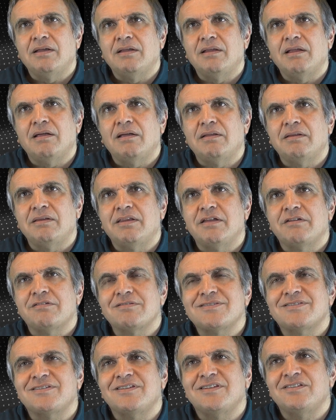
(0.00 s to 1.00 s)
there is
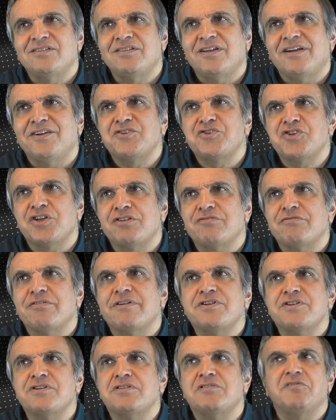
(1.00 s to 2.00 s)
an entire
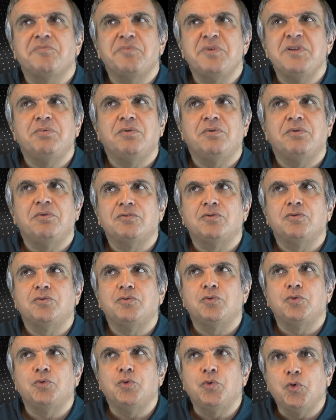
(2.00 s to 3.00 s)
generation of people
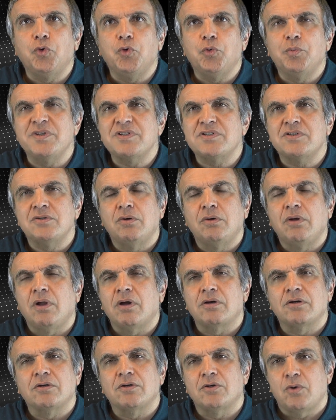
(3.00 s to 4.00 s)
to whom it's no
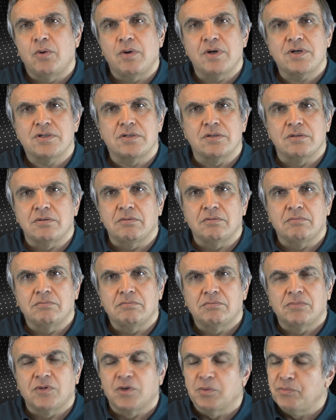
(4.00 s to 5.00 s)
longer a question.
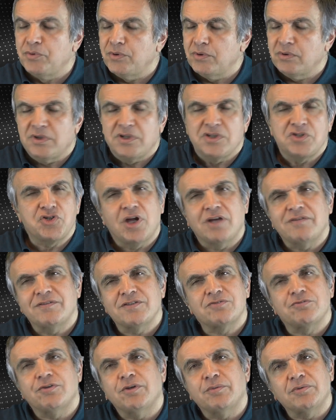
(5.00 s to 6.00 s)
Computing is
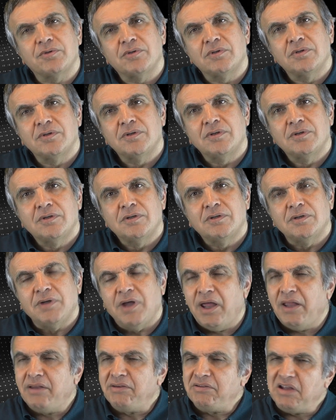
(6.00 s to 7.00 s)
JavaScript.
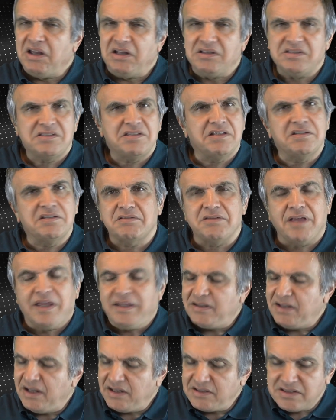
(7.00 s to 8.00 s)
And that's it. And
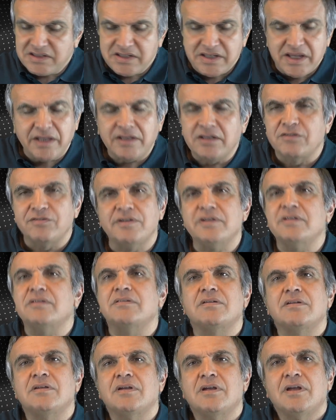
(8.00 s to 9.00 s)
that's the end of it.
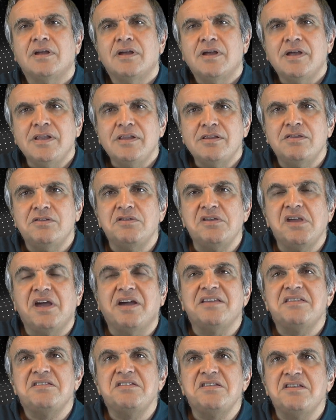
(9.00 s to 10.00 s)
The
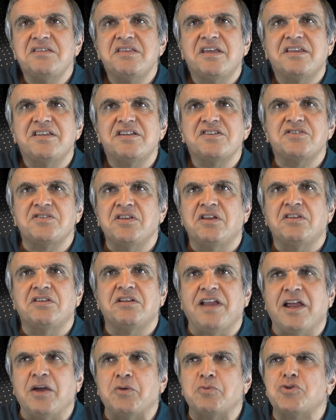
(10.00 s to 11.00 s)
idea that there's another
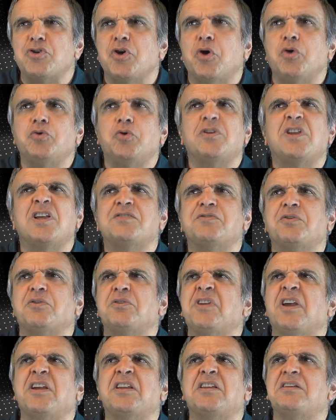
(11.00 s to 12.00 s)
language, oh no, that's for
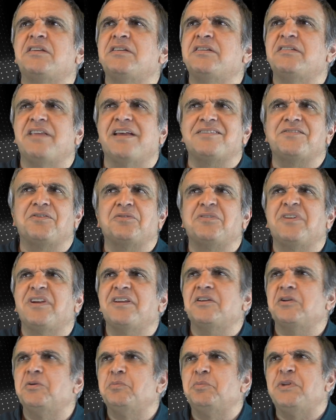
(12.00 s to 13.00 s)

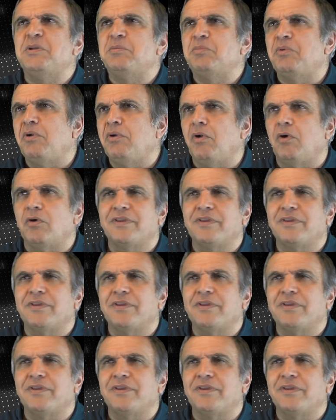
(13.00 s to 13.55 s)
technical people, or that's